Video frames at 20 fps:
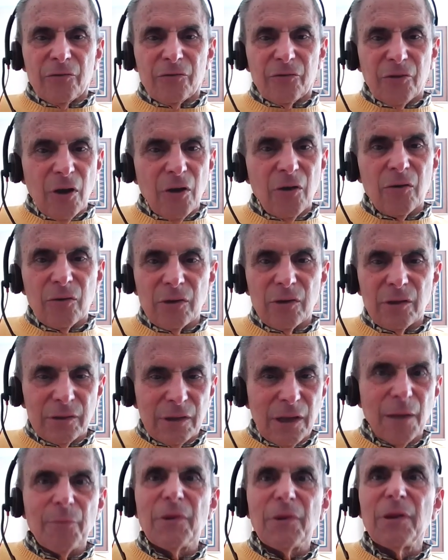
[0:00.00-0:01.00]
So
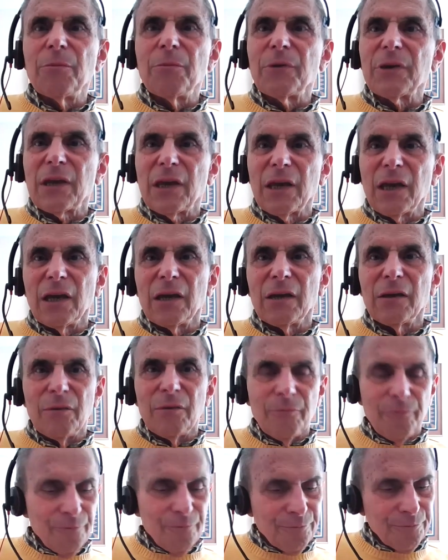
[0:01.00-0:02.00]
let me
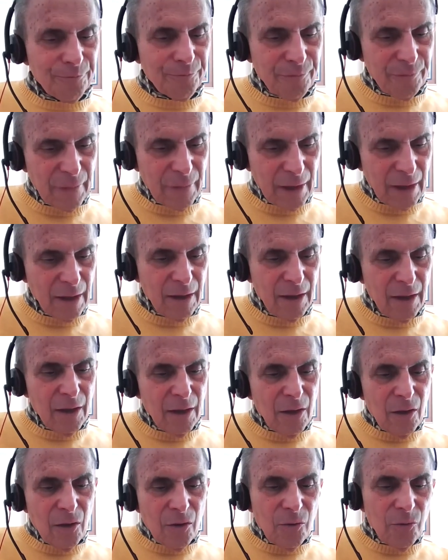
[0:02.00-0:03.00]
begin
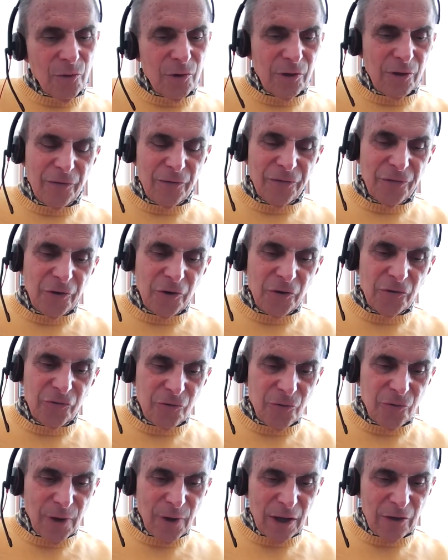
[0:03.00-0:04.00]
with the
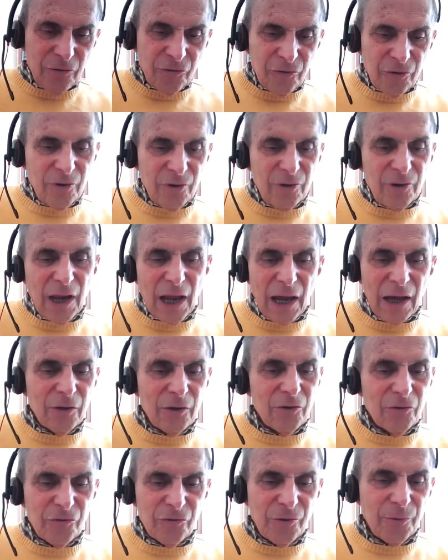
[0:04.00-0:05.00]
first question. How
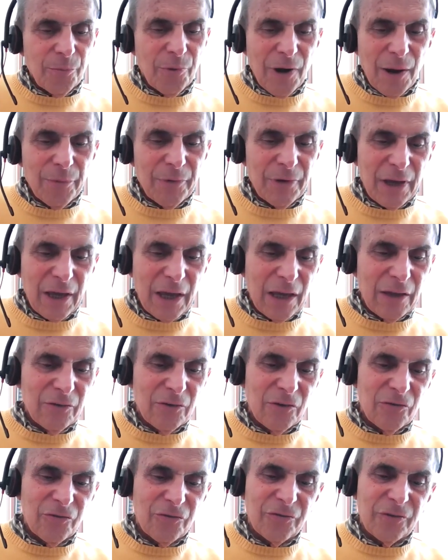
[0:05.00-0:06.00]
does the
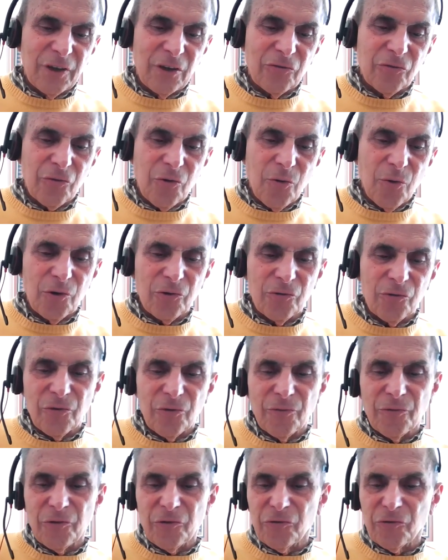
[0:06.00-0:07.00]
propagandist discourse
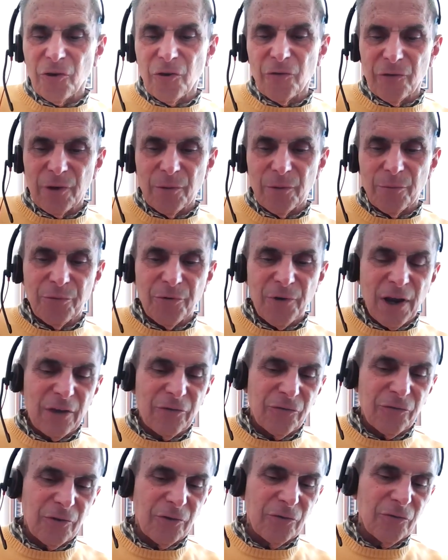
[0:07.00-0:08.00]
of the Soviet
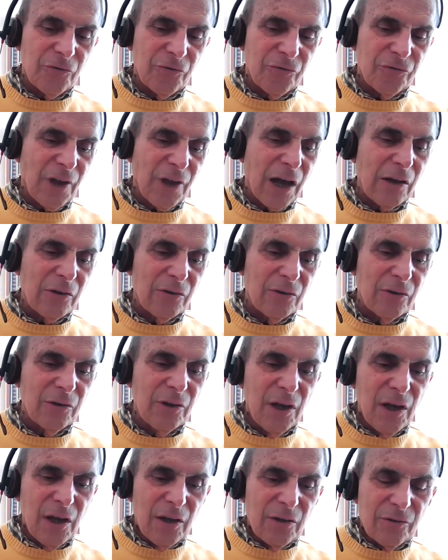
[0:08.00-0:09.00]
press under
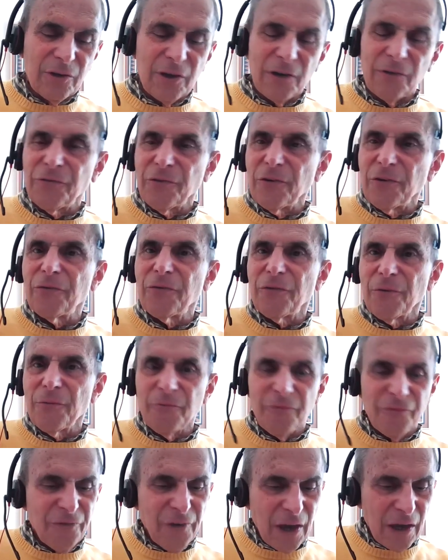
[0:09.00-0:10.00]
Stalin differ
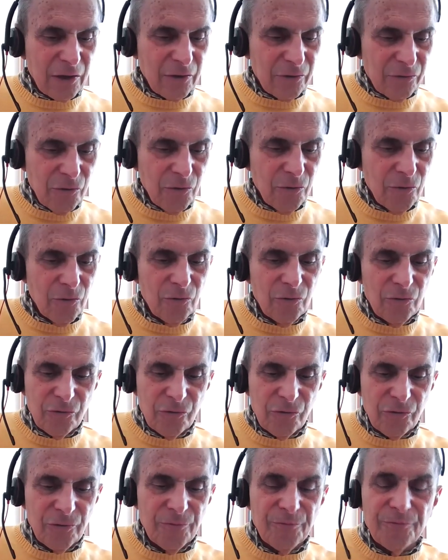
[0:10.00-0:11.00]
from fake
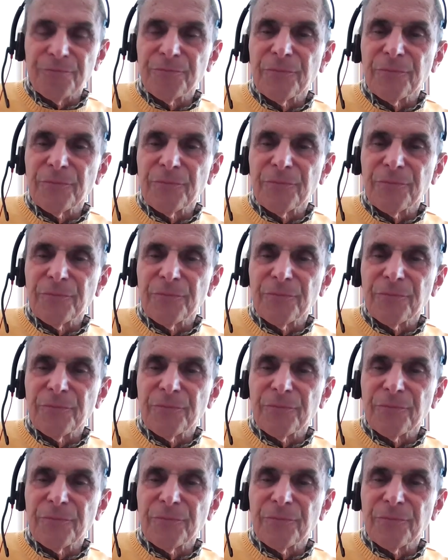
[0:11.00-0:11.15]
news?